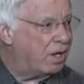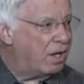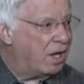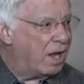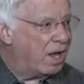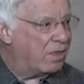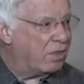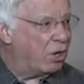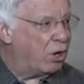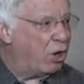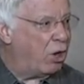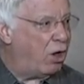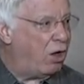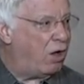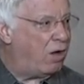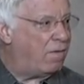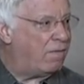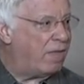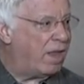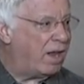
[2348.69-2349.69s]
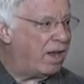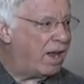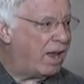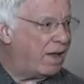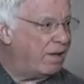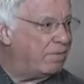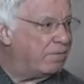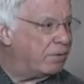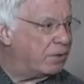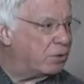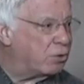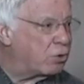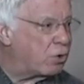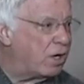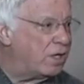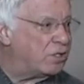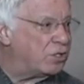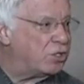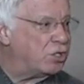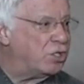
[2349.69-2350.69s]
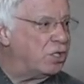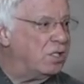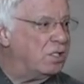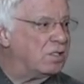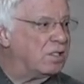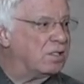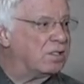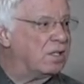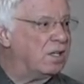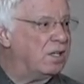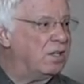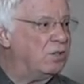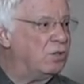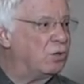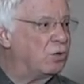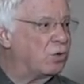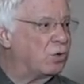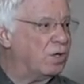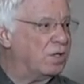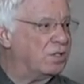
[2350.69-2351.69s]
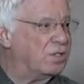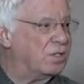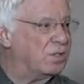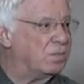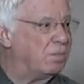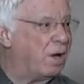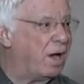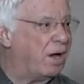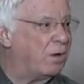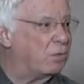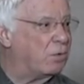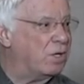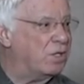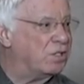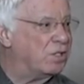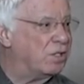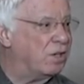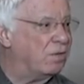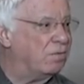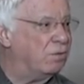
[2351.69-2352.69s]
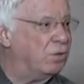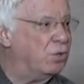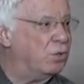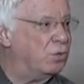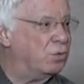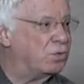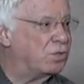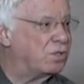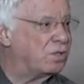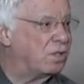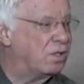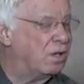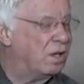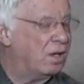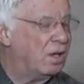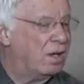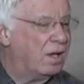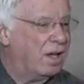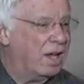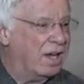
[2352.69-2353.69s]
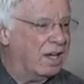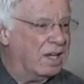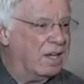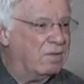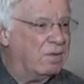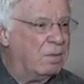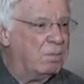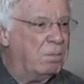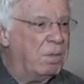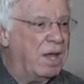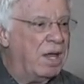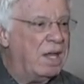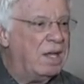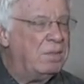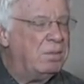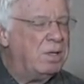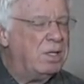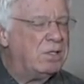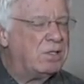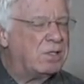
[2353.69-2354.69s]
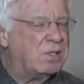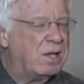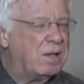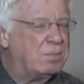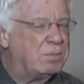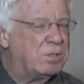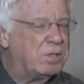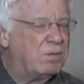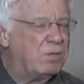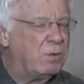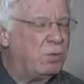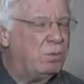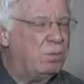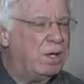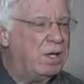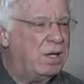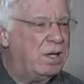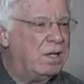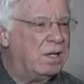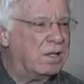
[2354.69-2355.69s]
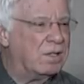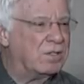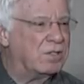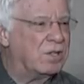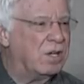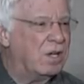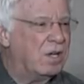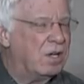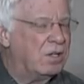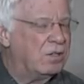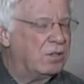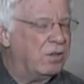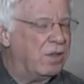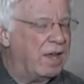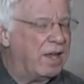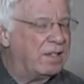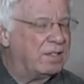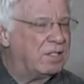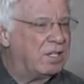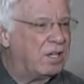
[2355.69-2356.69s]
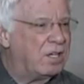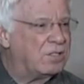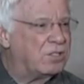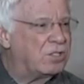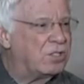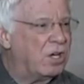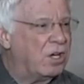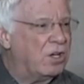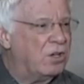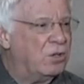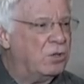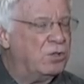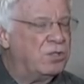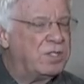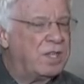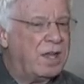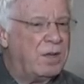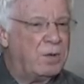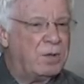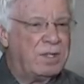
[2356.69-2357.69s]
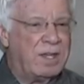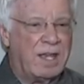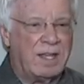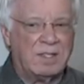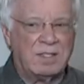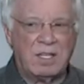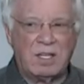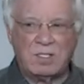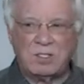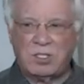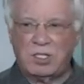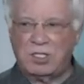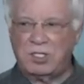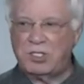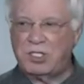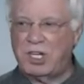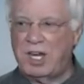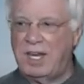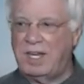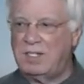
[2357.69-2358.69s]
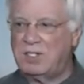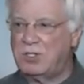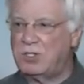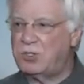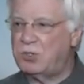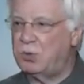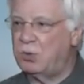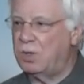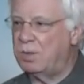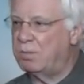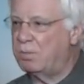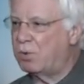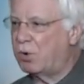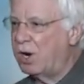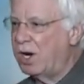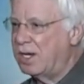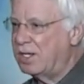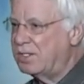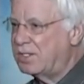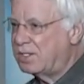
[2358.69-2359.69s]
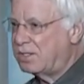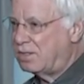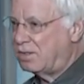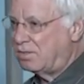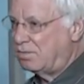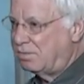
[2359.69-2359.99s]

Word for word: And the law of the life in Christ Jesus increases by reason of use. And even baby steps of obedience to that touch, you stay with that touch, it changes to embrace.